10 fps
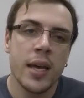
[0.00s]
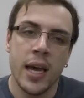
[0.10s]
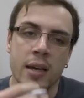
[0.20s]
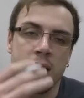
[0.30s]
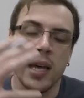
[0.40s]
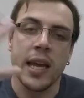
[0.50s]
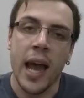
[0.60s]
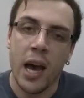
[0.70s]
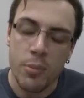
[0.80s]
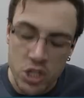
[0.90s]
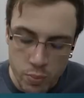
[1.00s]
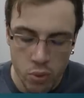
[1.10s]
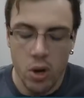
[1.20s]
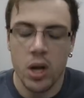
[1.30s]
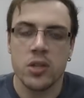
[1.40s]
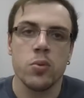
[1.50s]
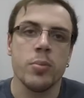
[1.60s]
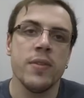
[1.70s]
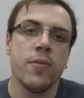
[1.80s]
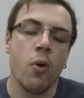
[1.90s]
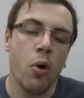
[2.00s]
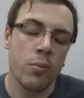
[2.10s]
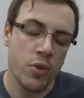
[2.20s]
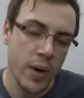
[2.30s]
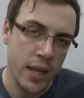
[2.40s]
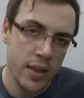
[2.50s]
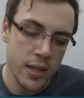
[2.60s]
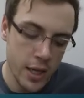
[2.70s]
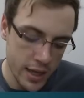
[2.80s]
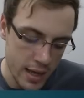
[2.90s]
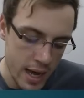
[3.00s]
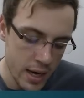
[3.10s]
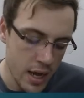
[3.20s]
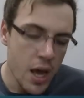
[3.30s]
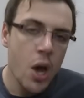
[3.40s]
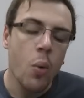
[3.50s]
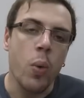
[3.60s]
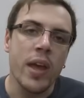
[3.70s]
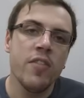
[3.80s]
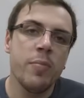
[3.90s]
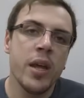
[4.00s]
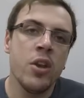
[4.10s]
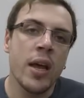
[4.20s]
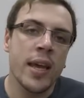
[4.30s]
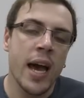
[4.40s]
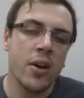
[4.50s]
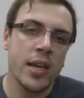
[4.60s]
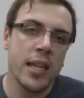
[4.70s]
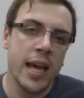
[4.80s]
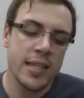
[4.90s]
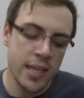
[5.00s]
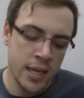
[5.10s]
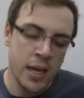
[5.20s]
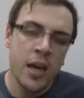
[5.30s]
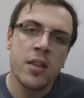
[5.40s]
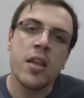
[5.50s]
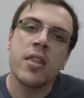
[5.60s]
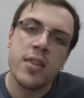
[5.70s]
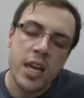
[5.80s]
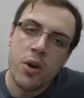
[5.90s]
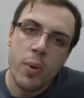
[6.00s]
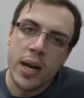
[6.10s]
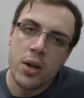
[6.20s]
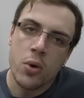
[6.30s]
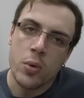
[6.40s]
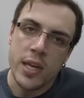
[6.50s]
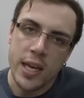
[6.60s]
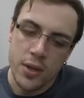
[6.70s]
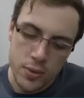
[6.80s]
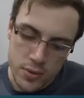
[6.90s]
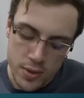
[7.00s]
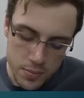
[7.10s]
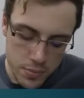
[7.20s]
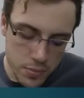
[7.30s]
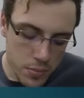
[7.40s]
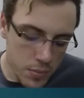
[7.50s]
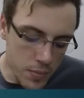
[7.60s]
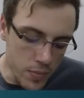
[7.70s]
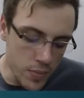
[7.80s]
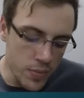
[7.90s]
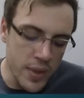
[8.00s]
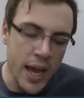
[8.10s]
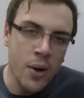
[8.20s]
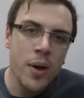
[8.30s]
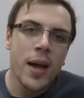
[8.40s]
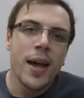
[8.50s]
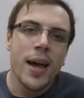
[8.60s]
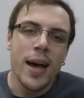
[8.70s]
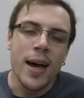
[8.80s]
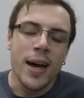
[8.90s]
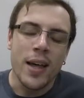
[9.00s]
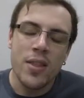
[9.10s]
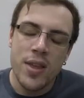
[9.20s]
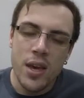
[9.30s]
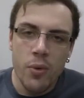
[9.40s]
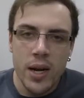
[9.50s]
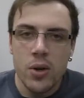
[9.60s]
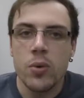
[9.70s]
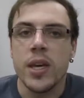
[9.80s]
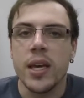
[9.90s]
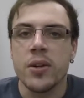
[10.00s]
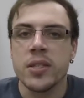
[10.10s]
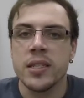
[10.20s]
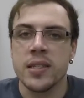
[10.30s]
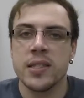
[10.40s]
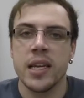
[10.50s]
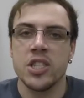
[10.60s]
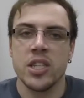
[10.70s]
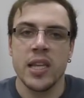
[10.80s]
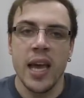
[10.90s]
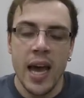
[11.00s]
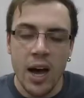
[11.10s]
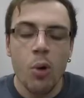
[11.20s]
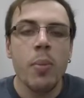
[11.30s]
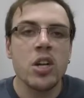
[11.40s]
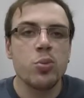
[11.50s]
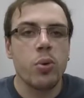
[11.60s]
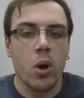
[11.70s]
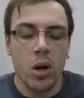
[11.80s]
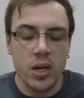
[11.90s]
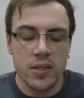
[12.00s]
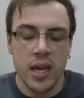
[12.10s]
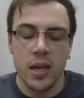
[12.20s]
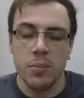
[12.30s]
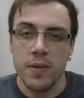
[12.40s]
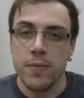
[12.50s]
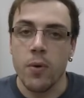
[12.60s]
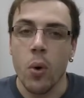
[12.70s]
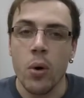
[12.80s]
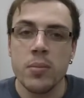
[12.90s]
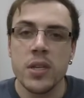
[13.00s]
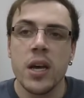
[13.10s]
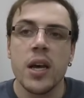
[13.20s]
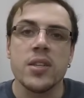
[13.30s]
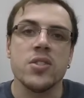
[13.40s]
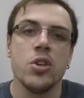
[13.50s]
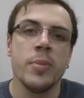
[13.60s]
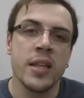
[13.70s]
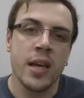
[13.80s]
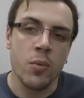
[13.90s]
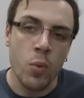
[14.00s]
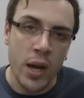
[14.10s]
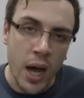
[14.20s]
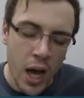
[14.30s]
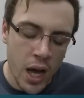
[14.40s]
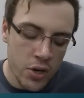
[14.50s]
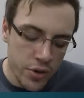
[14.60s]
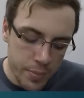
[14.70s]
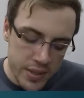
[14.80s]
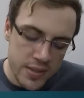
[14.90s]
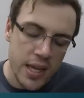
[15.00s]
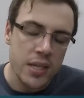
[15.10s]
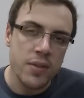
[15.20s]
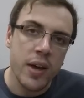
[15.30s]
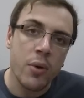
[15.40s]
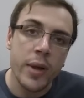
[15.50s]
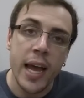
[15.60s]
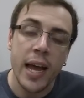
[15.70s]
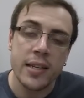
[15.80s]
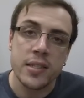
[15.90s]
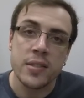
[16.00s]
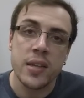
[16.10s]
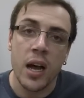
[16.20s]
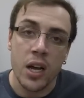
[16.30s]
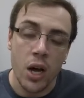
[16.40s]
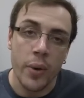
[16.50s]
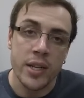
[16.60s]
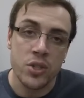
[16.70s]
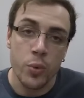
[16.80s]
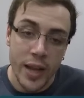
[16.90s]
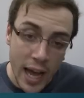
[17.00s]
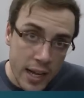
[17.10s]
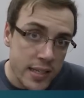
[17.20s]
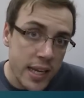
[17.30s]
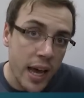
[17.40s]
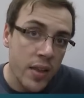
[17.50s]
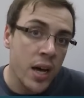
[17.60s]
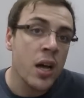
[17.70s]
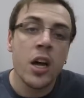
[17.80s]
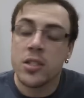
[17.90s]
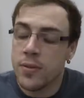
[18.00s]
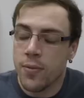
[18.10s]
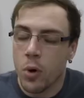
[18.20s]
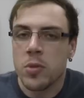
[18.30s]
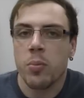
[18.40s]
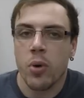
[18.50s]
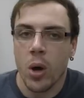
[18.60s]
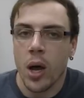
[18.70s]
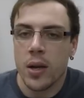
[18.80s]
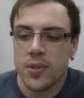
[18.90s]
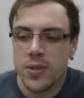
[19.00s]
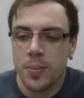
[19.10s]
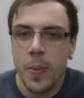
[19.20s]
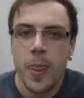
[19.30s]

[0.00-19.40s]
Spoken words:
calculating how much product will be formed or anything like that, we have been calculating the theoretical yield. Now, theoretical yield is essentially how much product can be formed, assuming that 100% of our reactants are going to react together to form the products.